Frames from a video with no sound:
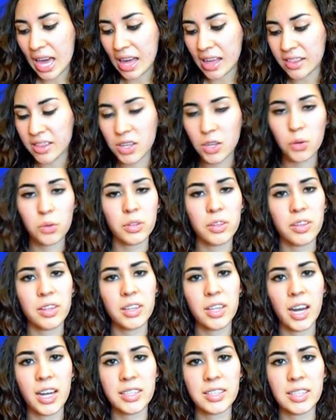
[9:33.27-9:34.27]
and the only
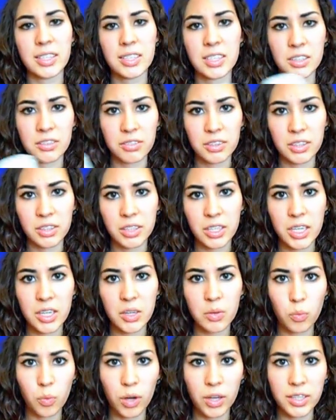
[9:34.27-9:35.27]
thing that I did differently
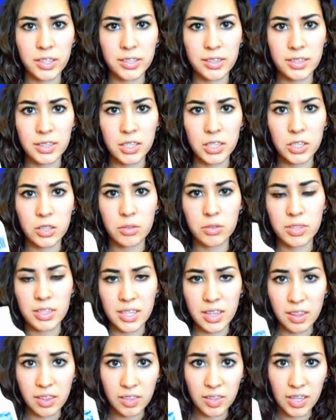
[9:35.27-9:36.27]
was use
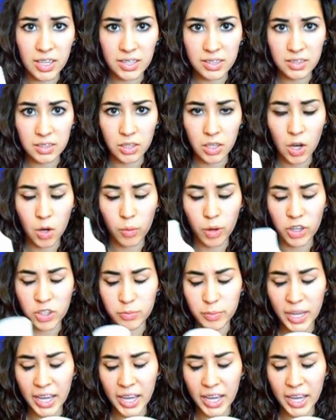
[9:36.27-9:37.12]
this to co-wash my